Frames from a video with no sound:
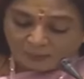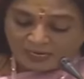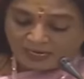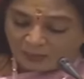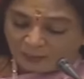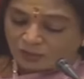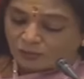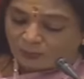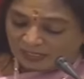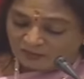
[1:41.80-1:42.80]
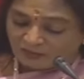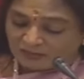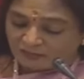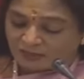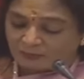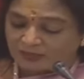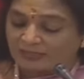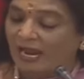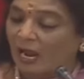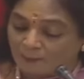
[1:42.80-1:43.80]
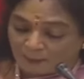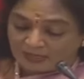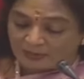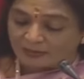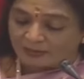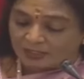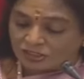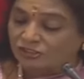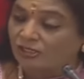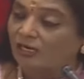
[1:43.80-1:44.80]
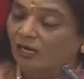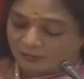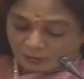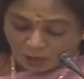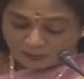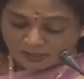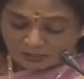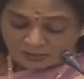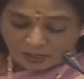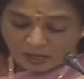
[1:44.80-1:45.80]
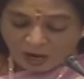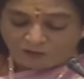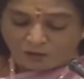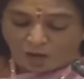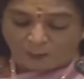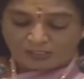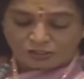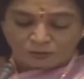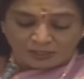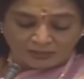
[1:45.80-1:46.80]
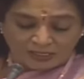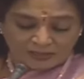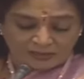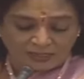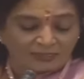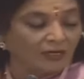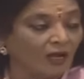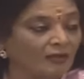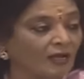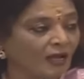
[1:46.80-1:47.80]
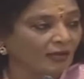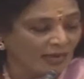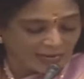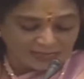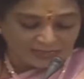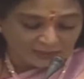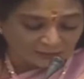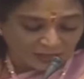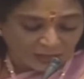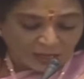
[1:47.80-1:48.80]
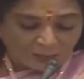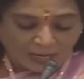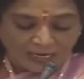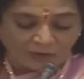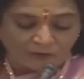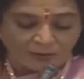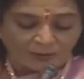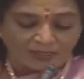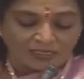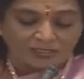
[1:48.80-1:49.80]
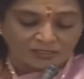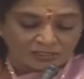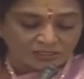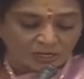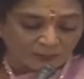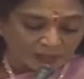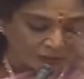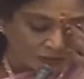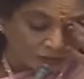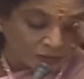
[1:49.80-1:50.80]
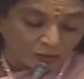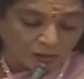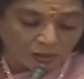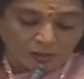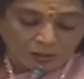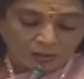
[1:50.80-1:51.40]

will be able to benefit from the rapid digital adoption of opportunities that are arising. My government is determined to